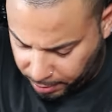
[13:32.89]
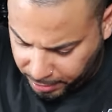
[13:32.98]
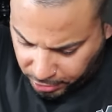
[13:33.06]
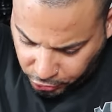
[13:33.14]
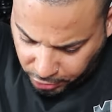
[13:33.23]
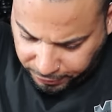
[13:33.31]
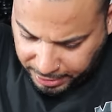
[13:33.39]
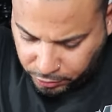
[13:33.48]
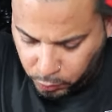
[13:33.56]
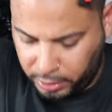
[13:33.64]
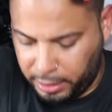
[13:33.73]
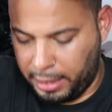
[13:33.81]
I'm not sure if
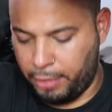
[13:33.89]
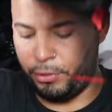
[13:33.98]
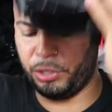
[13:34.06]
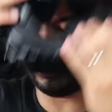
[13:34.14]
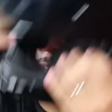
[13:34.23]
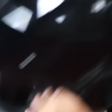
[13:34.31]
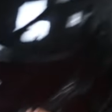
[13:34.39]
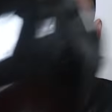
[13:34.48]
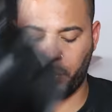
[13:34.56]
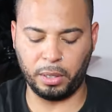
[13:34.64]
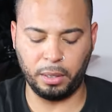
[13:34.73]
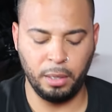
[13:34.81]
that's what they originally go
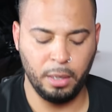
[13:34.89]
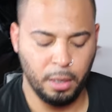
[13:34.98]
for,